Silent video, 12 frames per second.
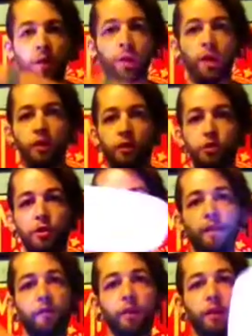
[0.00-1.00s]
and you're
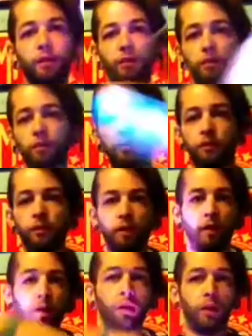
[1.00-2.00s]
traveling
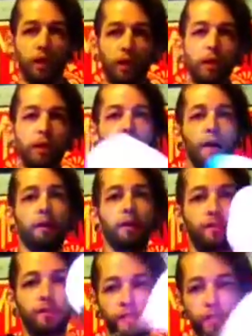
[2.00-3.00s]
in and out at the
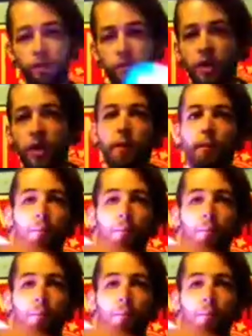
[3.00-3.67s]
same time.